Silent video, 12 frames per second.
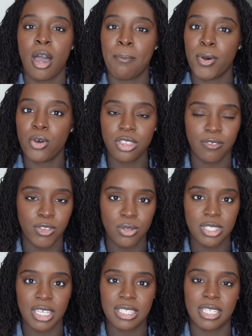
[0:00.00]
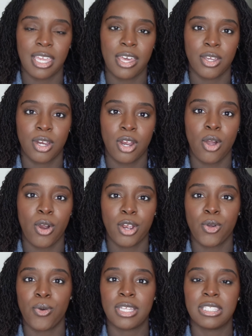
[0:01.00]
Both of those things together are
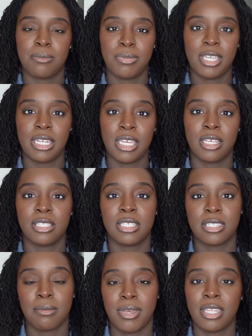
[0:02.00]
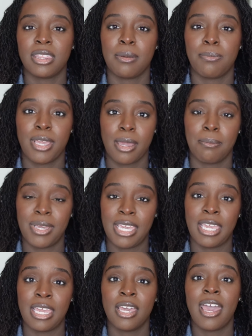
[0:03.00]
going to be needed to submit the
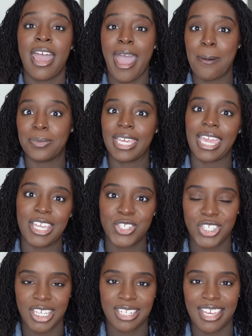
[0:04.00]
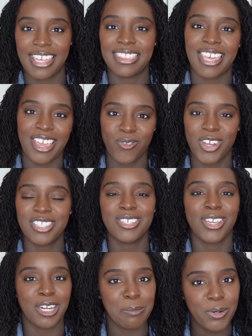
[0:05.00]
PMP application. And then once you
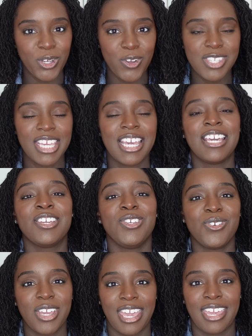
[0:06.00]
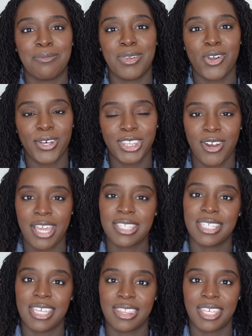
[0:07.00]
get approved, you can be authorized to take